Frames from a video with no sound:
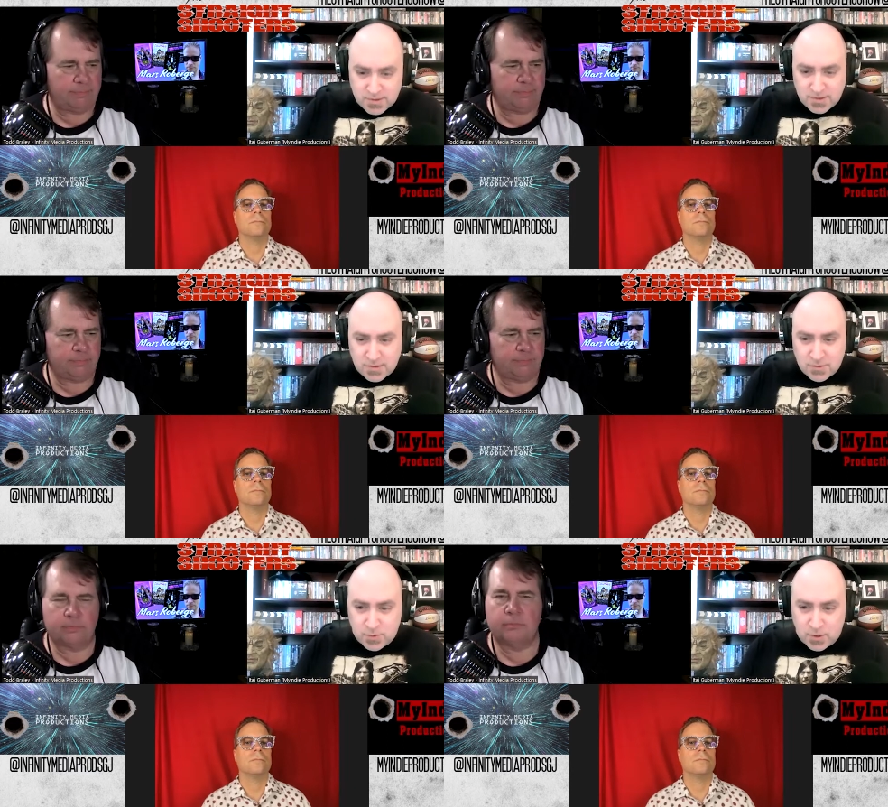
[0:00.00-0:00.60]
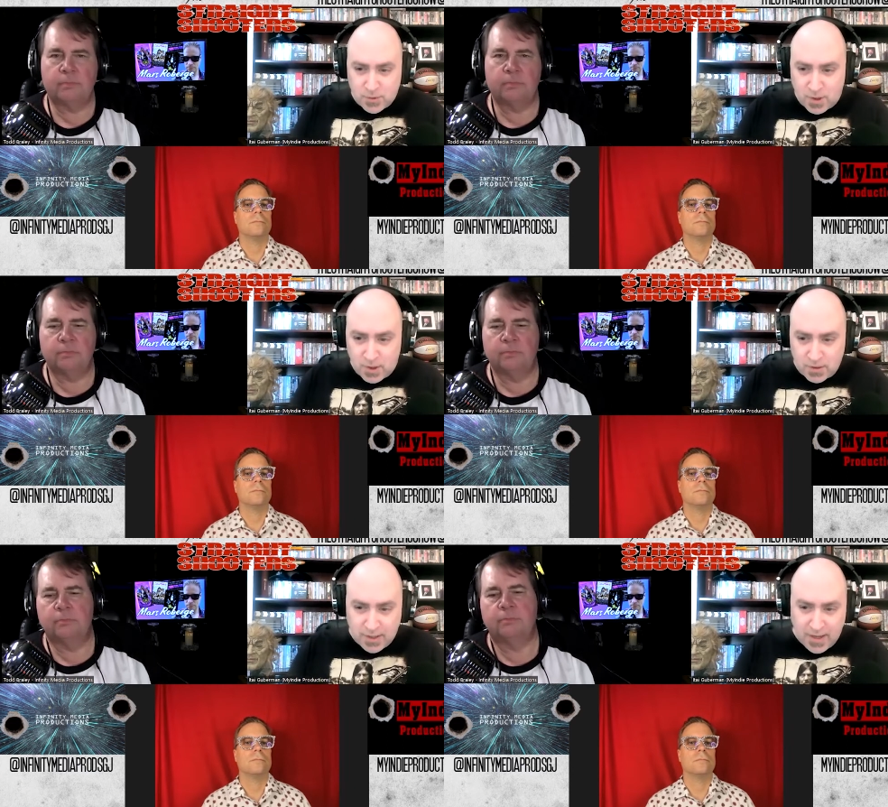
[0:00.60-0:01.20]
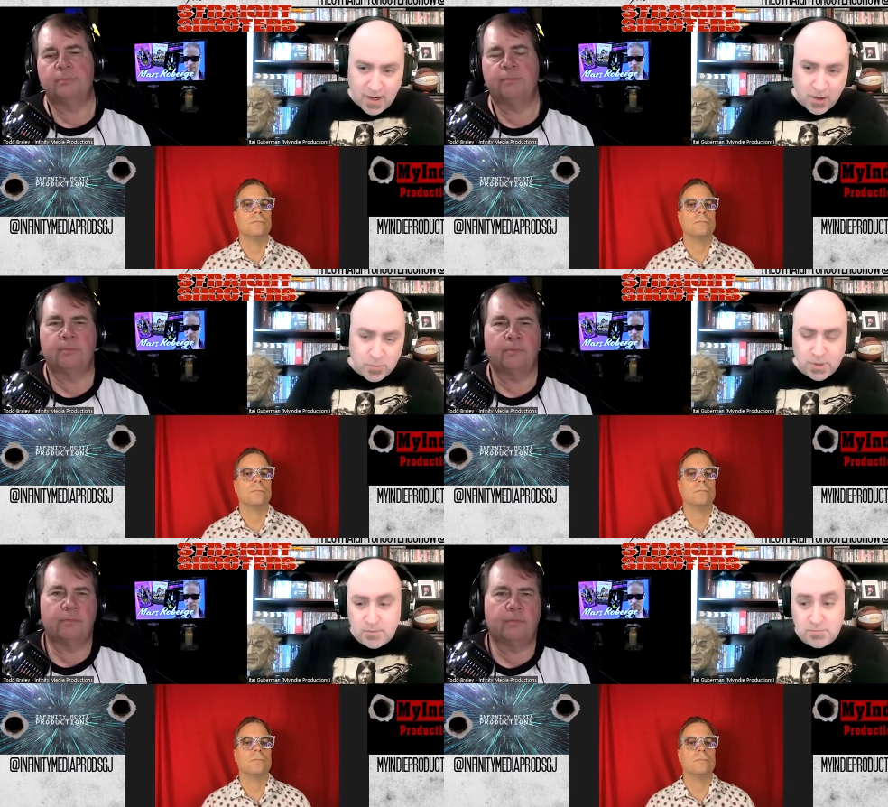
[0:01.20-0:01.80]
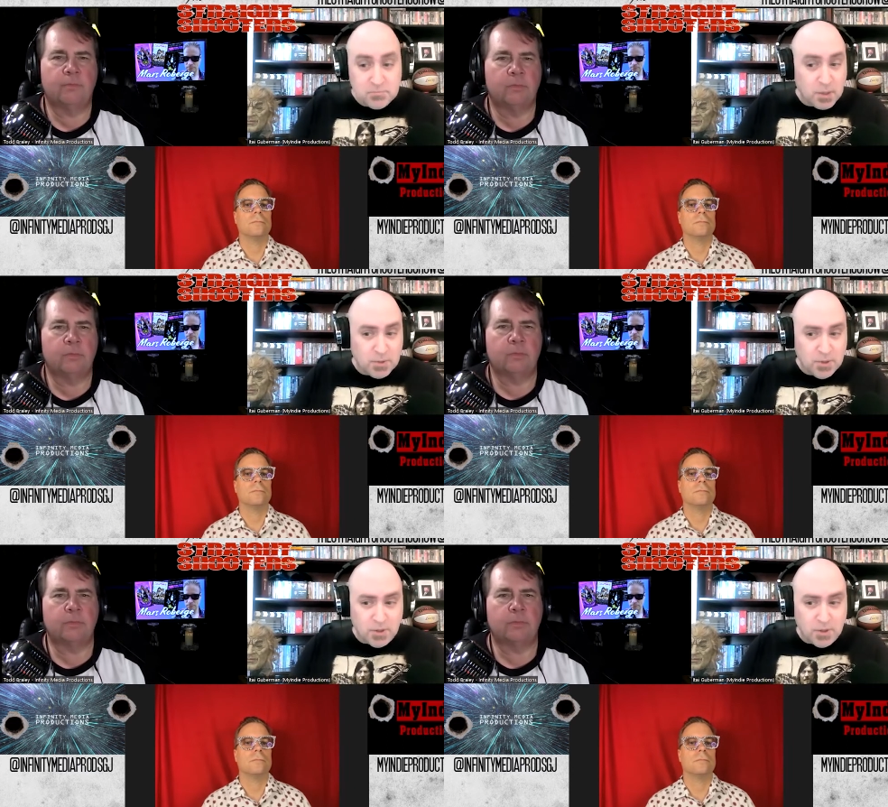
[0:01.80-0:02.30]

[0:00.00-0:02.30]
Speaker 1: this is where you are now, but maybe